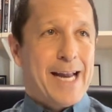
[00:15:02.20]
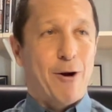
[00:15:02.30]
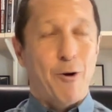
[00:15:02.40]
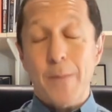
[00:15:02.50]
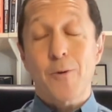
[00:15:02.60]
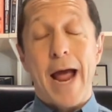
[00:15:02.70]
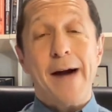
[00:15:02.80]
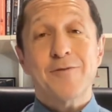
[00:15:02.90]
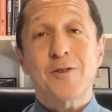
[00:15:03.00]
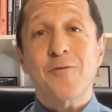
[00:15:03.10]
And I remember
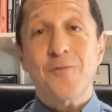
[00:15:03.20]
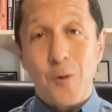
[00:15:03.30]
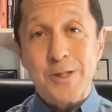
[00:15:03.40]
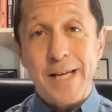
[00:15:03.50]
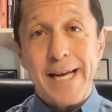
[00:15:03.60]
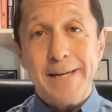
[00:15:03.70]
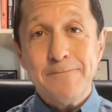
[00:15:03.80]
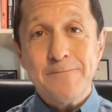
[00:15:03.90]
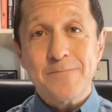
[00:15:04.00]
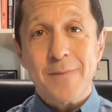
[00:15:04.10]
after the first
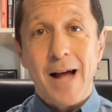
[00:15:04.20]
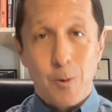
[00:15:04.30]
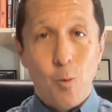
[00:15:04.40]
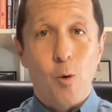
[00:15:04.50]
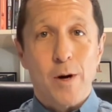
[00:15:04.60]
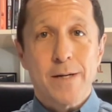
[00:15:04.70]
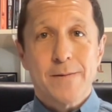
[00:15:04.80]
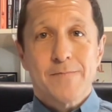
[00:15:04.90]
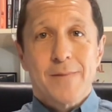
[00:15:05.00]
game, I wore it.